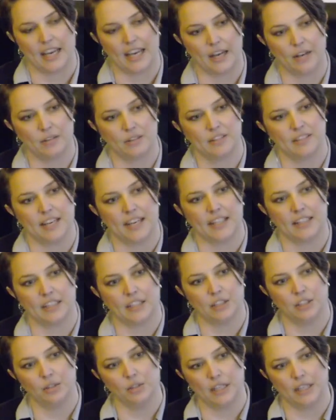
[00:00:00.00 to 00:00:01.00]
outside
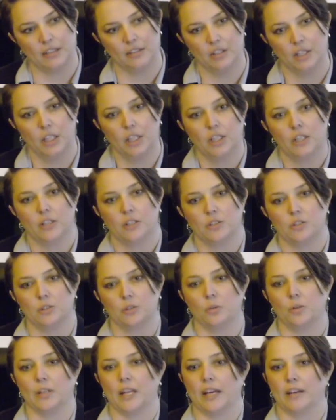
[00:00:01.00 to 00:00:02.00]
the unit
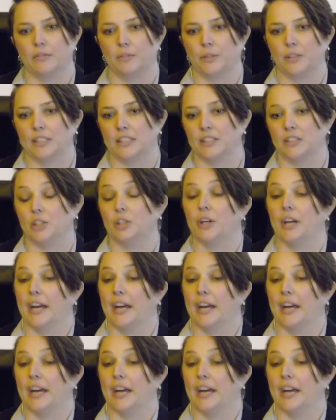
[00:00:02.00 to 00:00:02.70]
to allow for easier